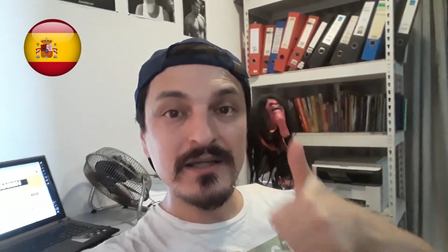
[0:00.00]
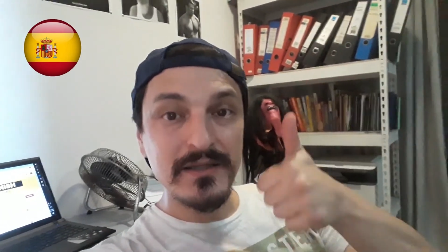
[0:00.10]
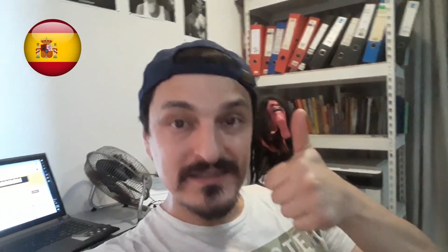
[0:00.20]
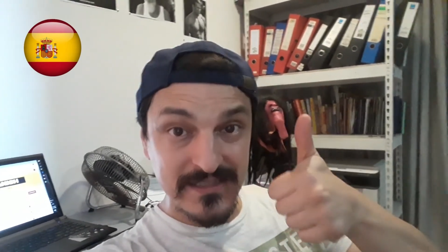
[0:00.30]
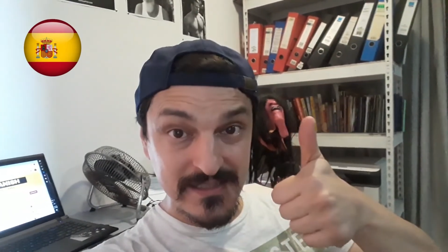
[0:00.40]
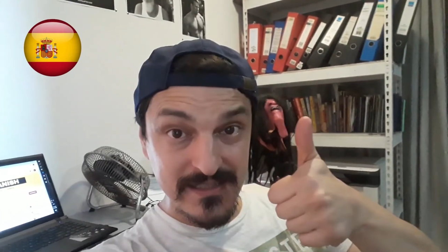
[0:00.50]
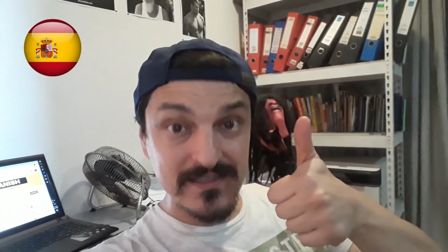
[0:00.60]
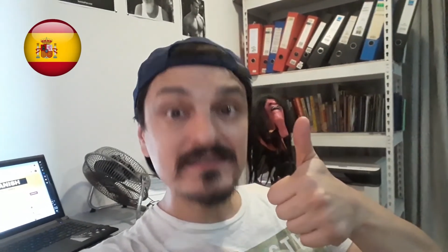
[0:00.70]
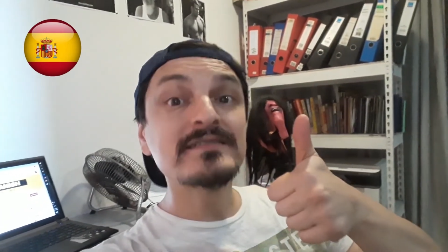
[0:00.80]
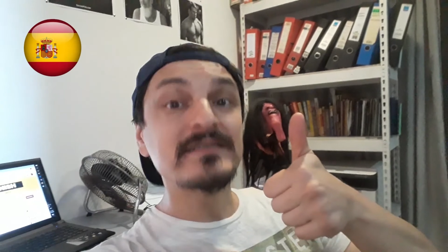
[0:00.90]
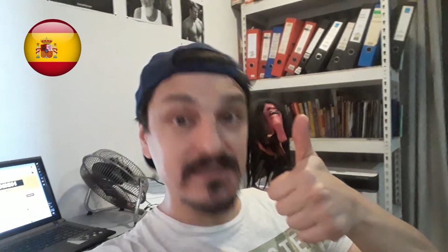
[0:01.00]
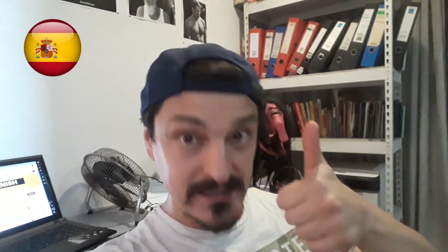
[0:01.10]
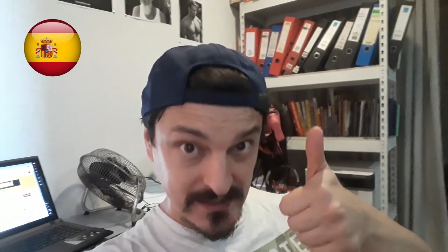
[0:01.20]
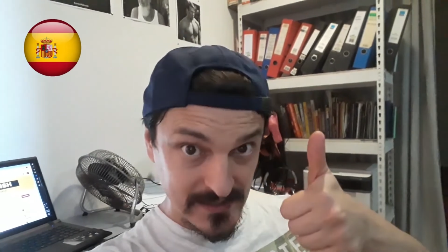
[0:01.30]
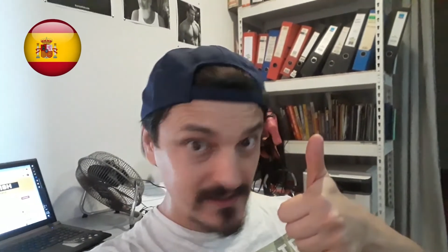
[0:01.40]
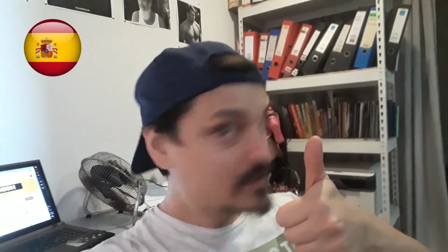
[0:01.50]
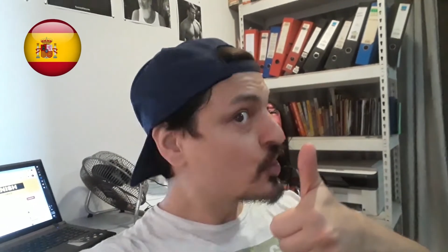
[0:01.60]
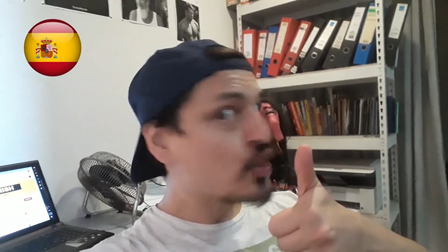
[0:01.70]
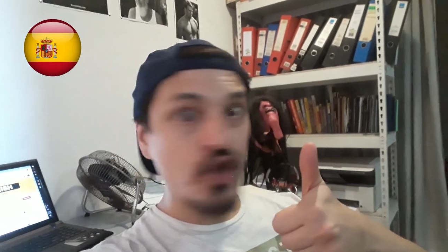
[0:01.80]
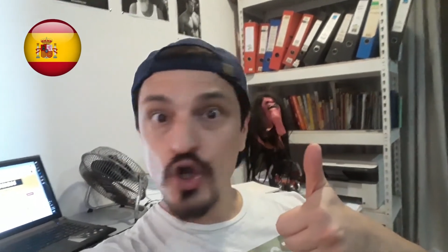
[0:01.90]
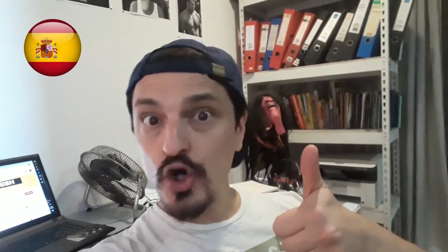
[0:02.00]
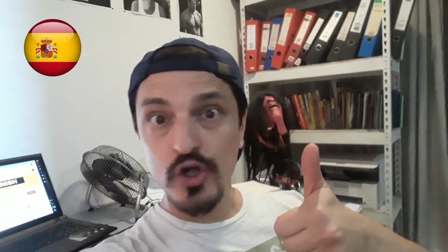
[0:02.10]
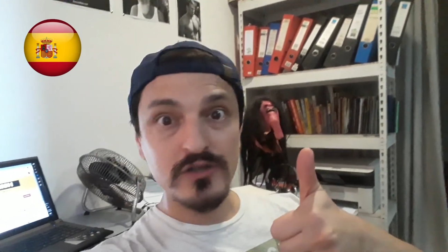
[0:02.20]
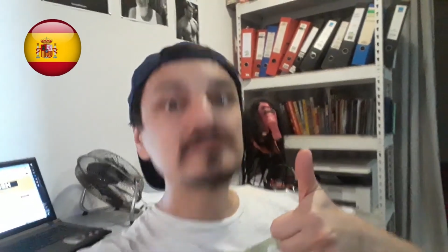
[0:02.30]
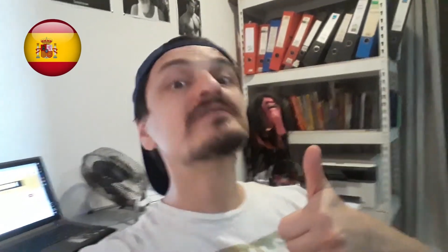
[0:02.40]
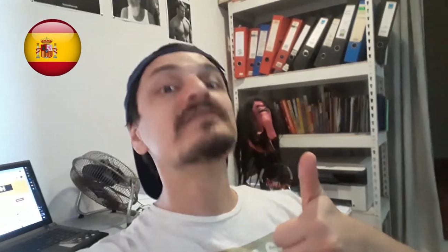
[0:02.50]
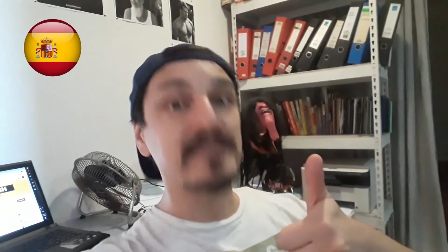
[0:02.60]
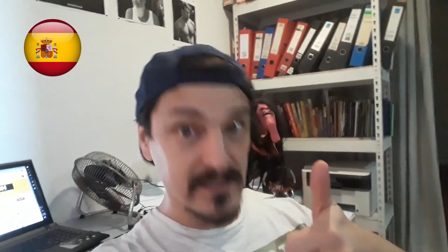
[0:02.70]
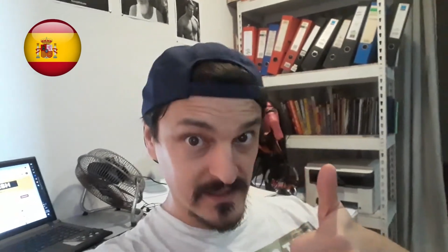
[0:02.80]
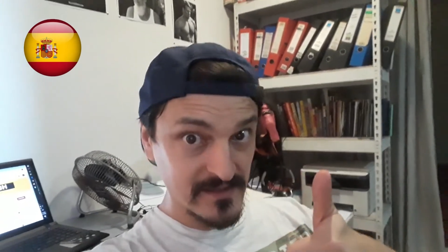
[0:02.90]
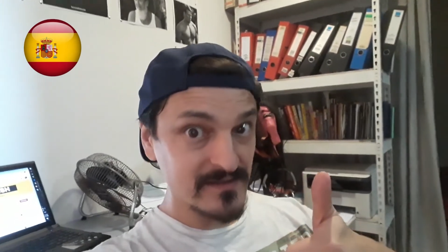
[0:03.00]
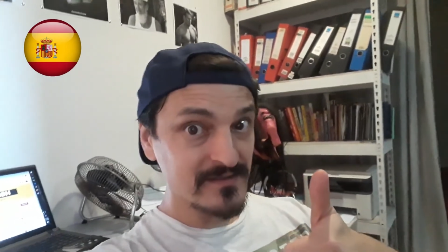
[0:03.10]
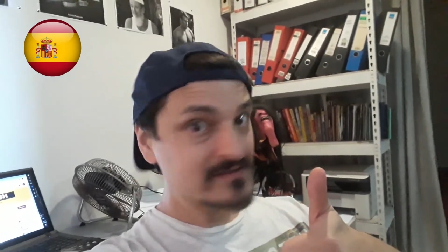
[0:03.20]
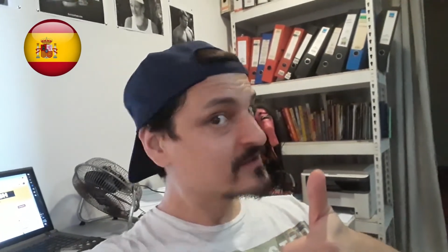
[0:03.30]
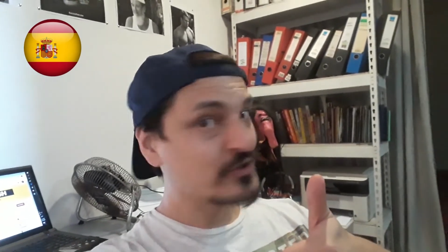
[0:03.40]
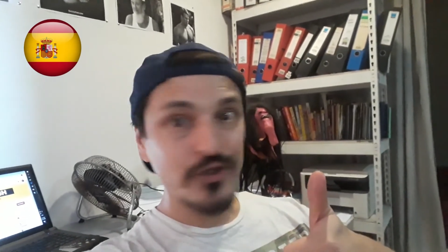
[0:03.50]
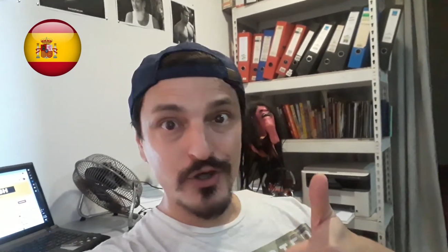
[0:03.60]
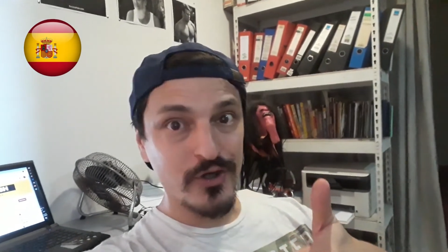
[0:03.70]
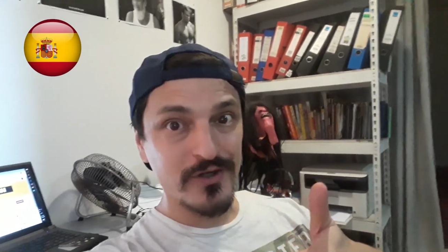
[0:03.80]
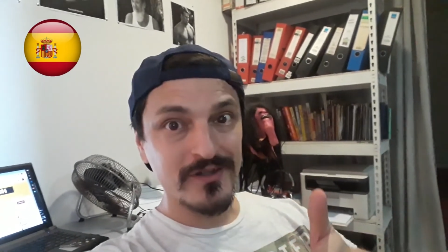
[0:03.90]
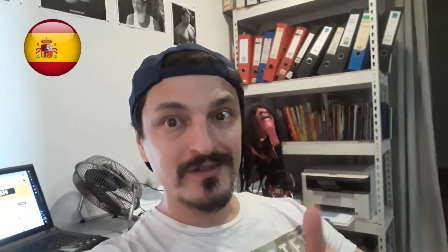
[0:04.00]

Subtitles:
¿Sí? ¿Sí? No. ¿Sí? No.